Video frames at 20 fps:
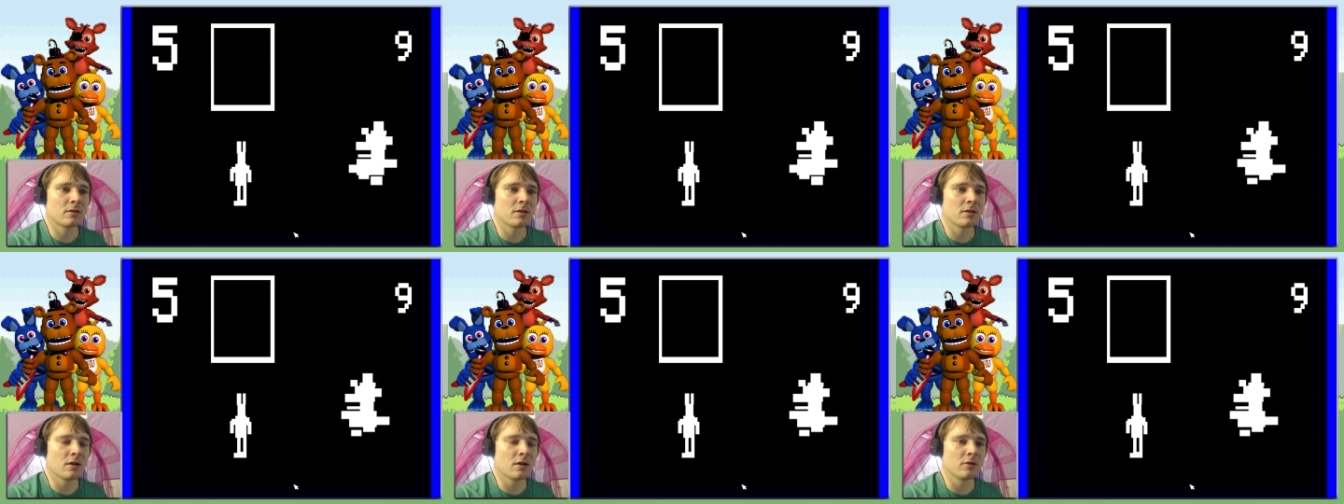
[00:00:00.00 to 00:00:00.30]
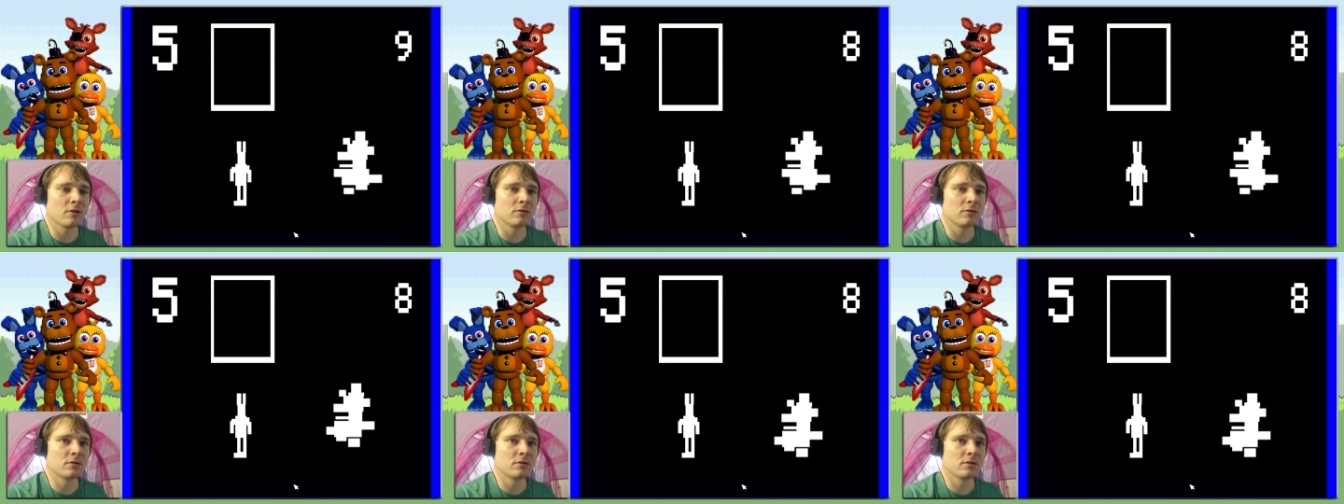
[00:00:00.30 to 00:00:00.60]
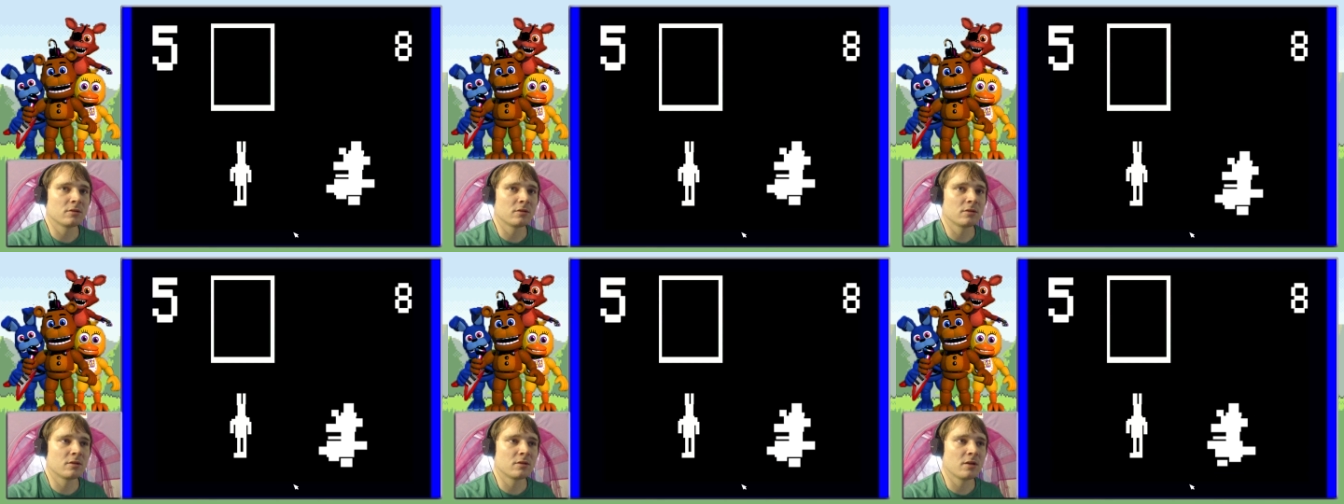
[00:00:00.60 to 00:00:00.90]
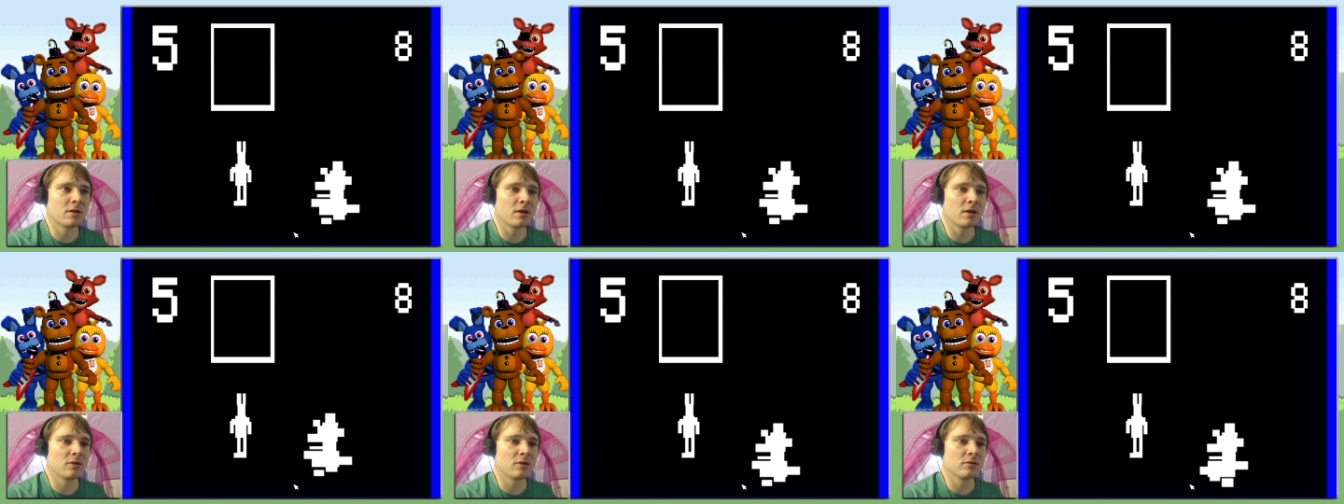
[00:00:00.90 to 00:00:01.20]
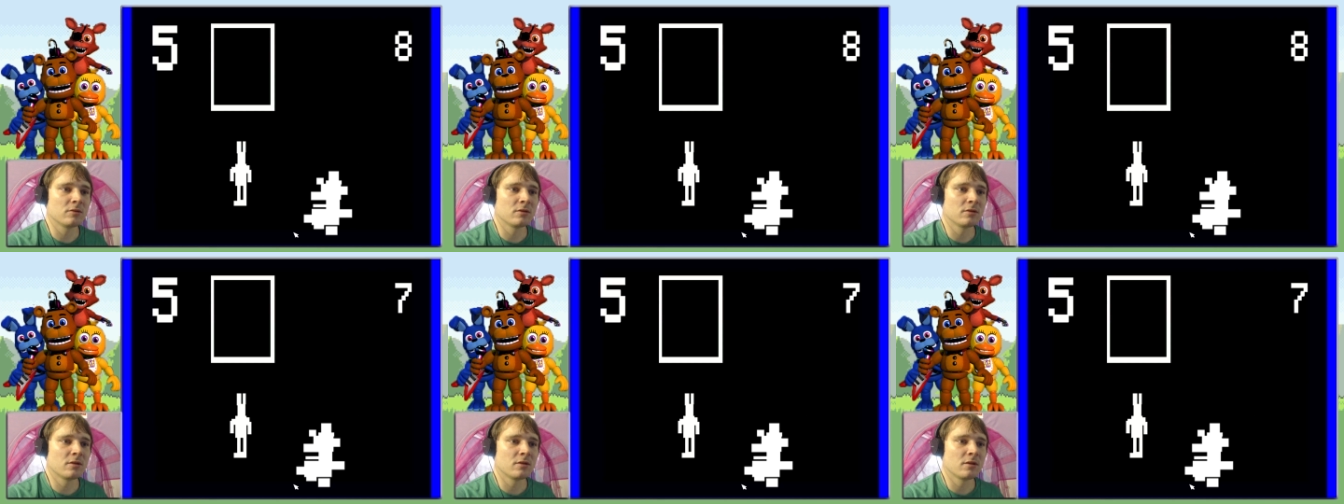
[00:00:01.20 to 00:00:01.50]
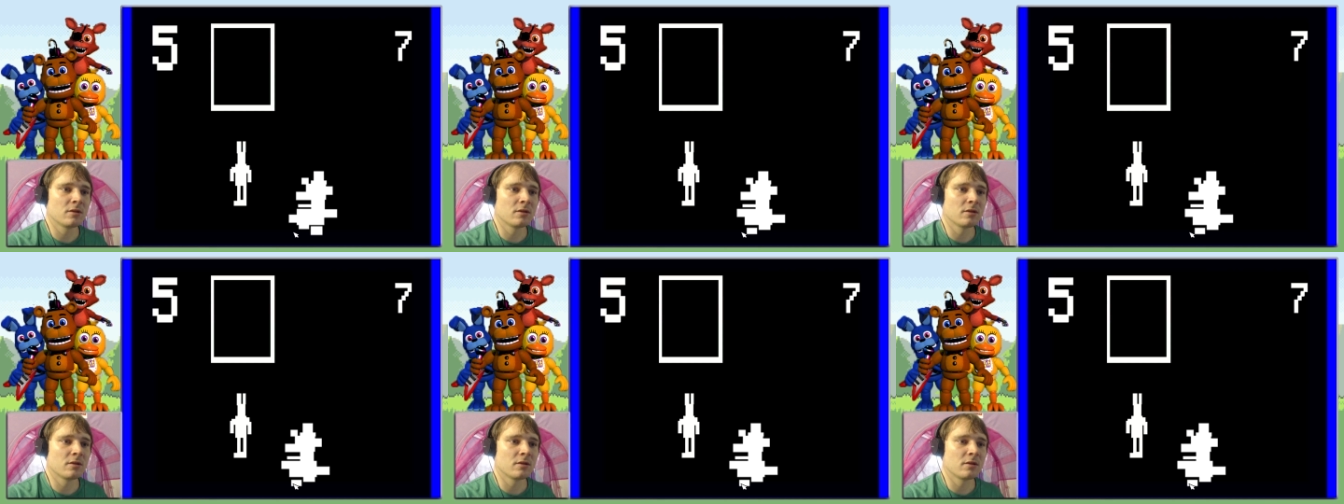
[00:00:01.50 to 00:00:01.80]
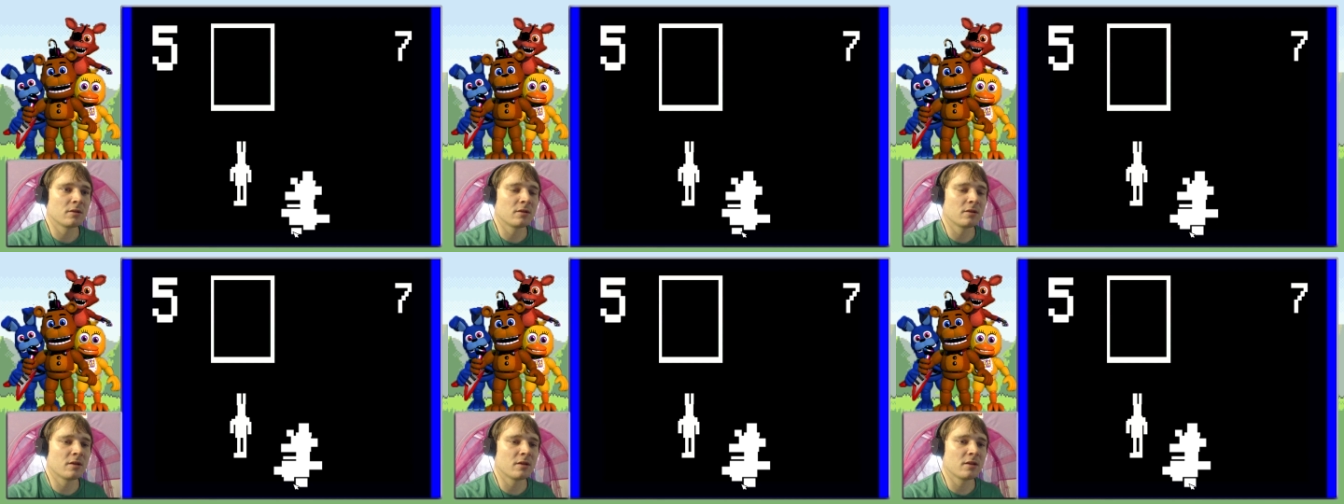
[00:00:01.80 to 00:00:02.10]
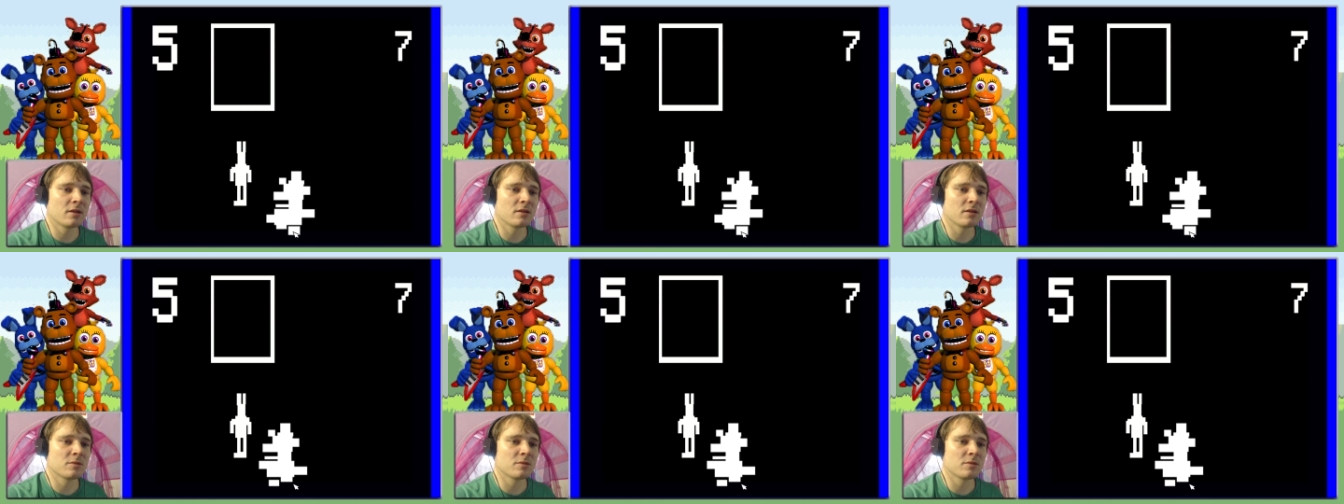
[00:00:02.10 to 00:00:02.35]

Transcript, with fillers: Go, go. Get